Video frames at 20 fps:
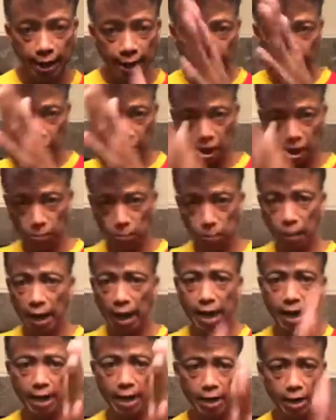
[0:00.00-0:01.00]

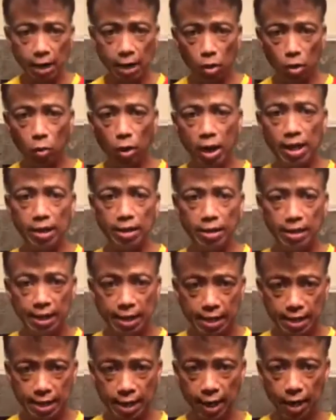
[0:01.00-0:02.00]
explained in great
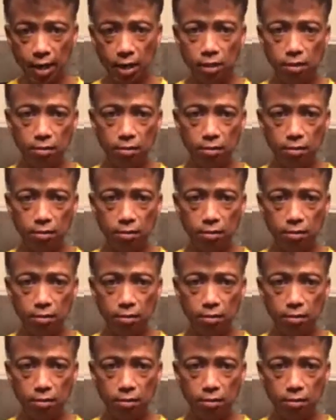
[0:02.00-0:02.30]
detail.